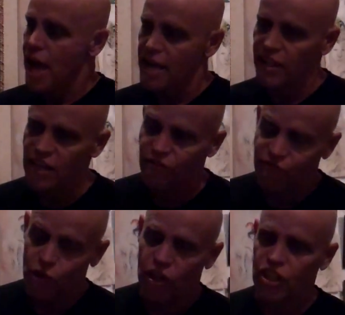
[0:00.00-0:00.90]
As I
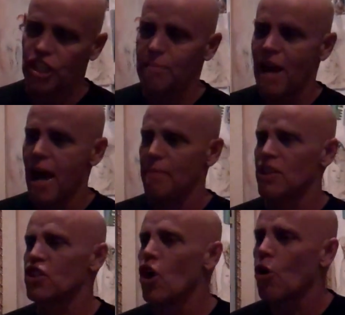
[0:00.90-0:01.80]
Fukushima happened,
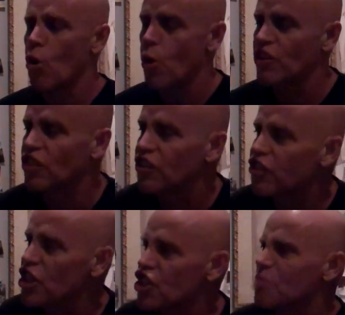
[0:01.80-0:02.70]
it's no coincidence
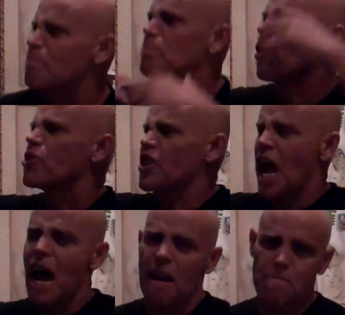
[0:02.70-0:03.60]
that it just burst
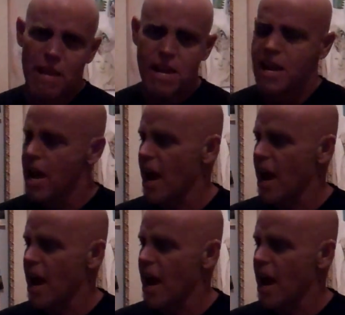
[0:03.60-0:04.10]
out of me.